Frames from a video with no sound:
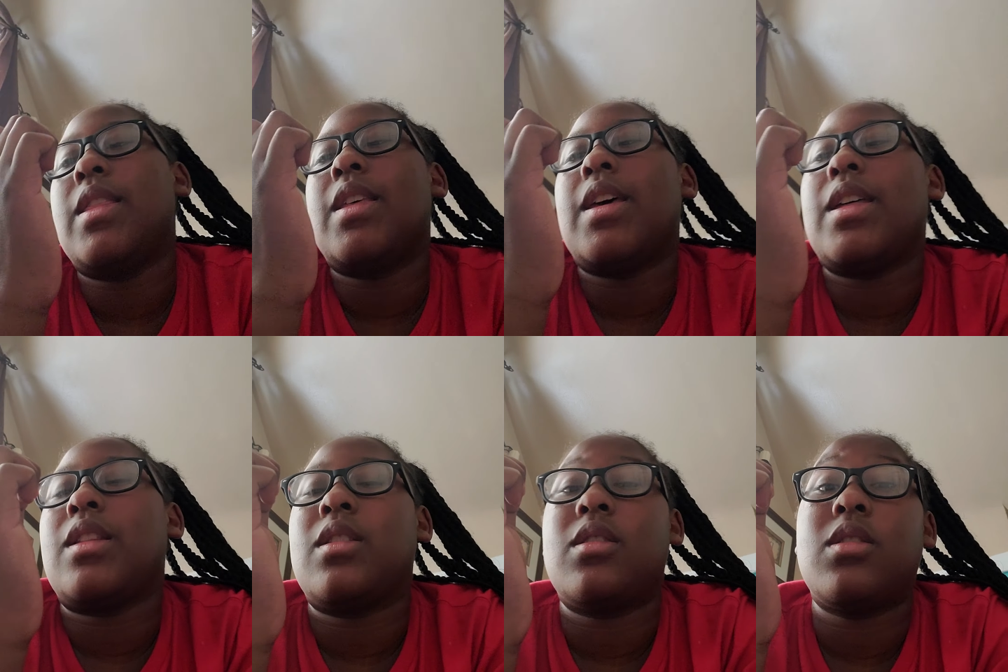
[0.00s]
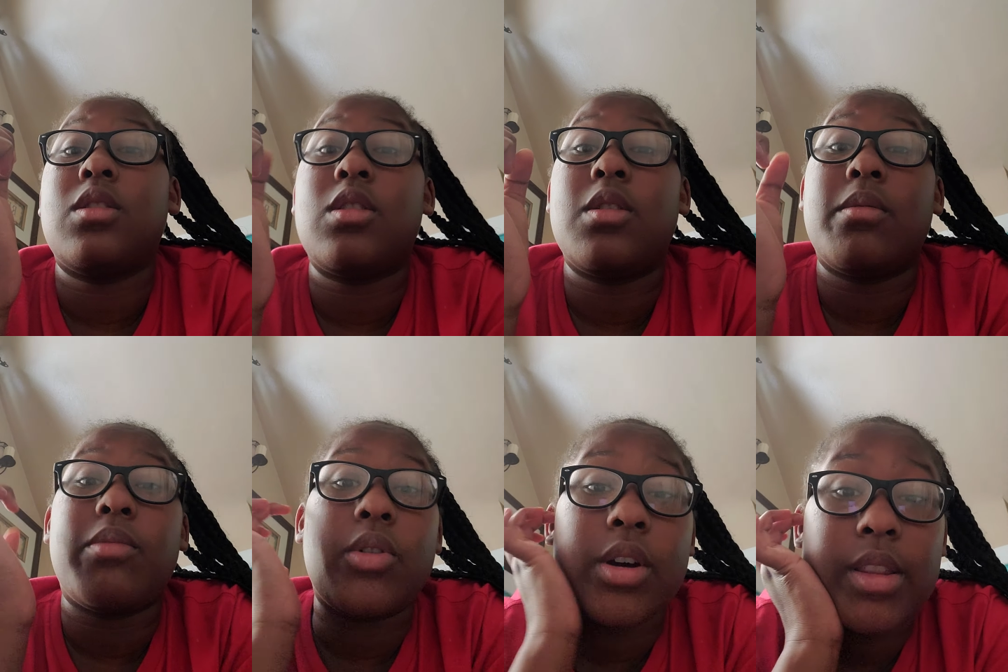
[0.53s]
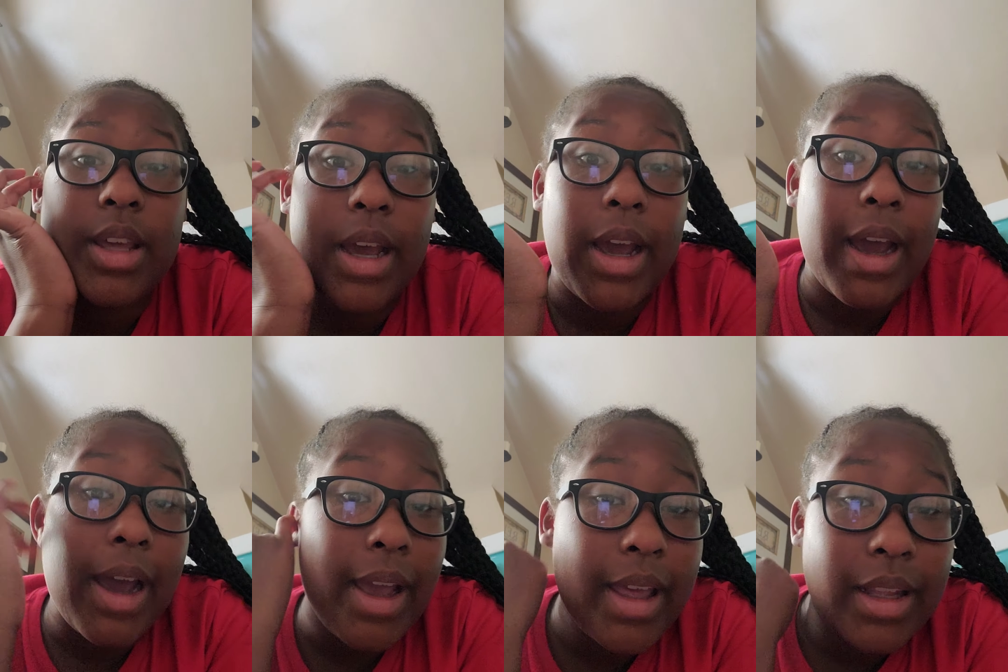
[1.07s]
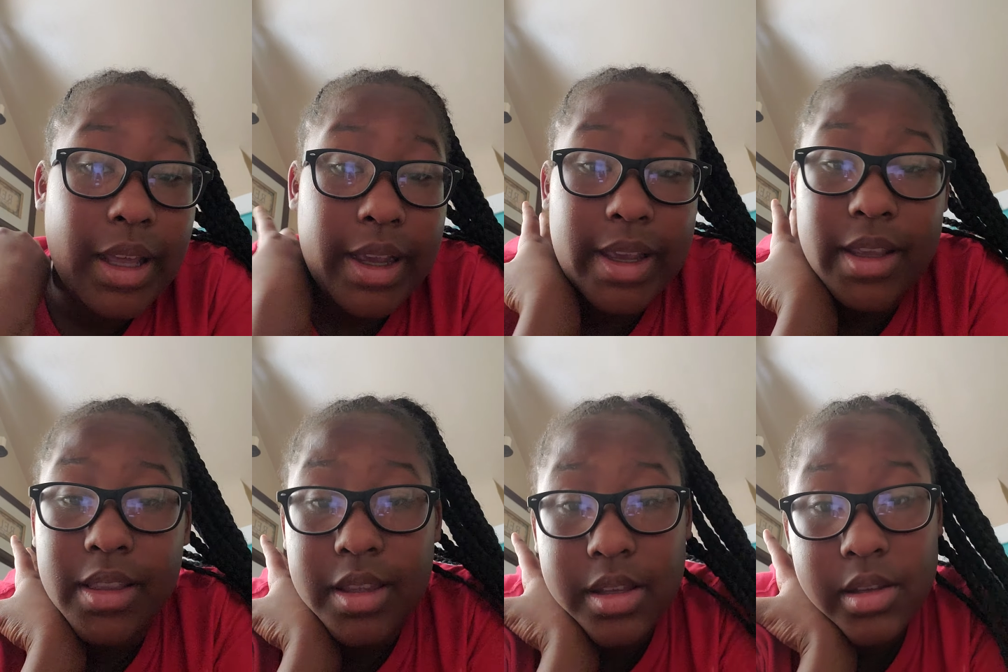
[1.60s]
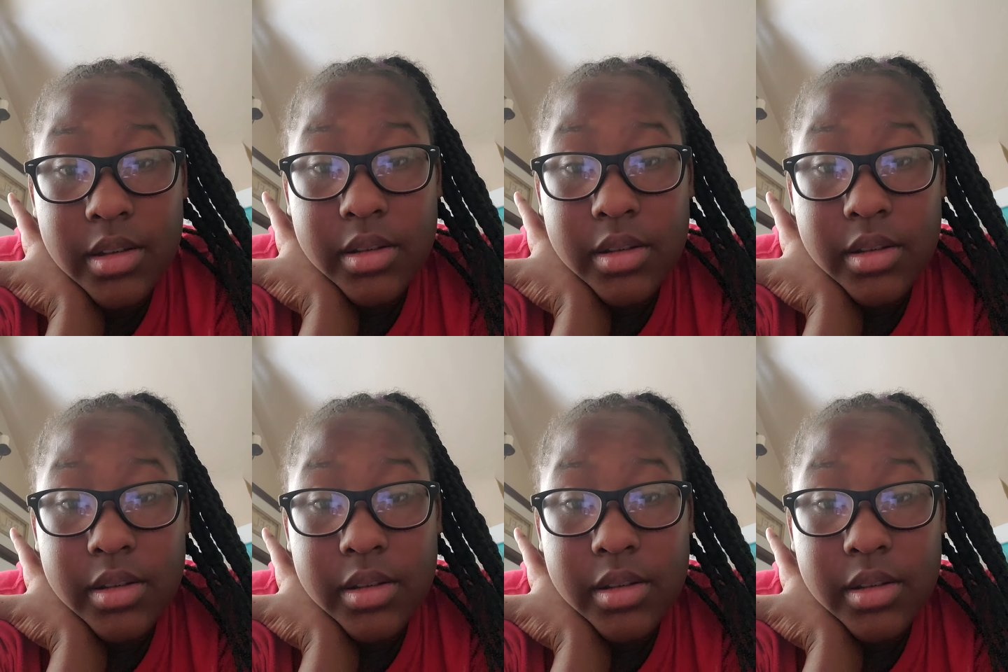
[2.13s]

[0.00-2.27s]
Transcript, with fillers: then the boy that I liked,